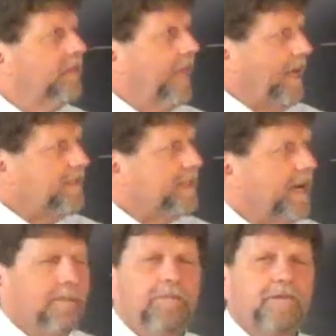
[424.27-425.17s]
That
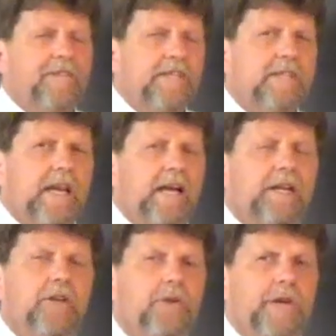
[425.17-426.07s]
type of
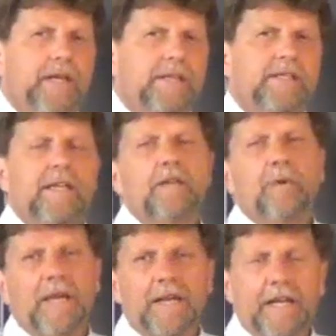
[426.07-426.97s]
discontinuity is said to
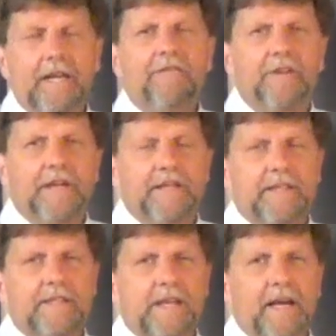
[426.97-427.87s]
be an infinite
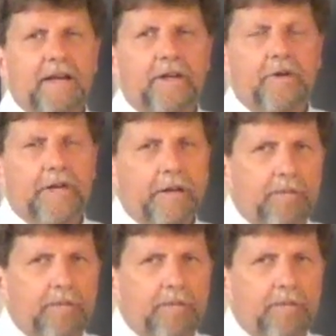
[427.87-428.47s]
discontinuity,